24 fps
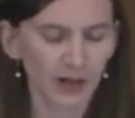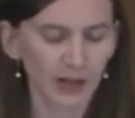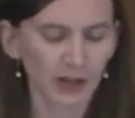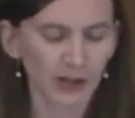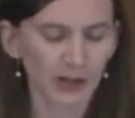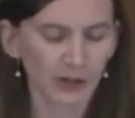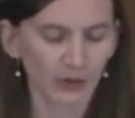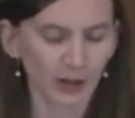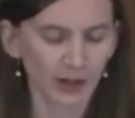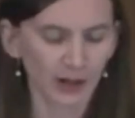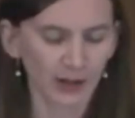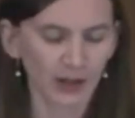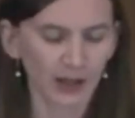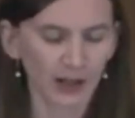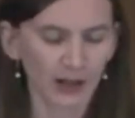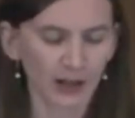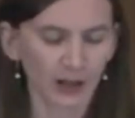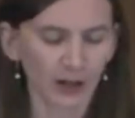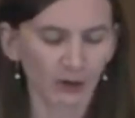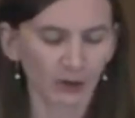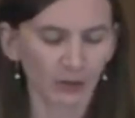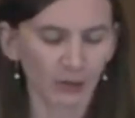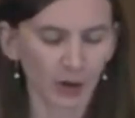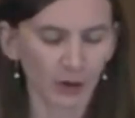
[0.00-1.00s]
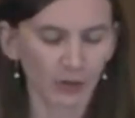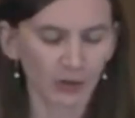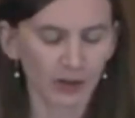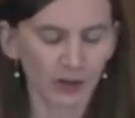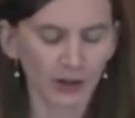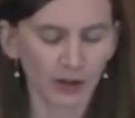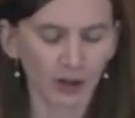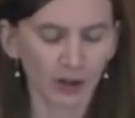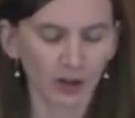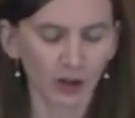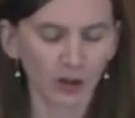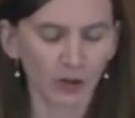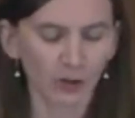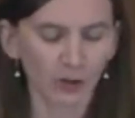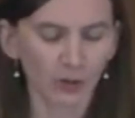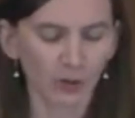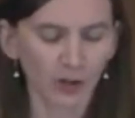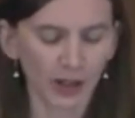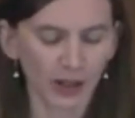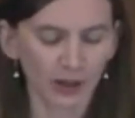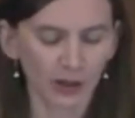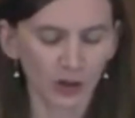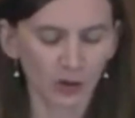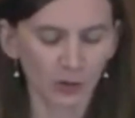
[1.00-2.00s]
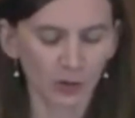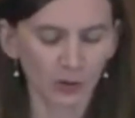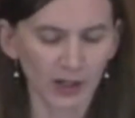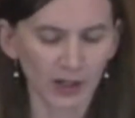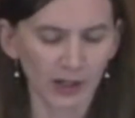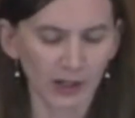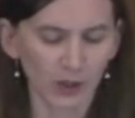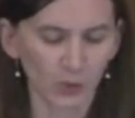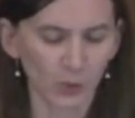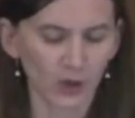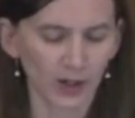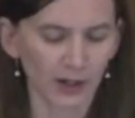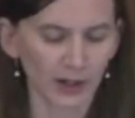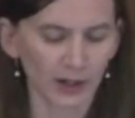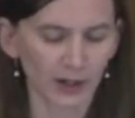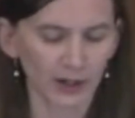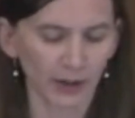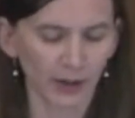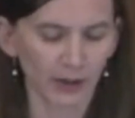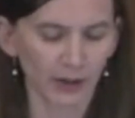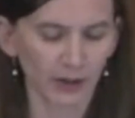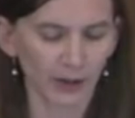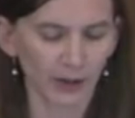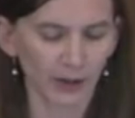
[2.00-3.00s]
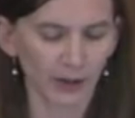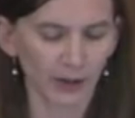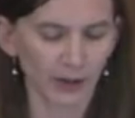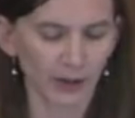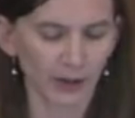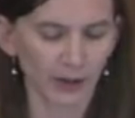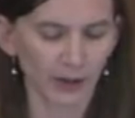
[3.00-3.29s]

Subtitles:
so that they can grow to know and trust one another.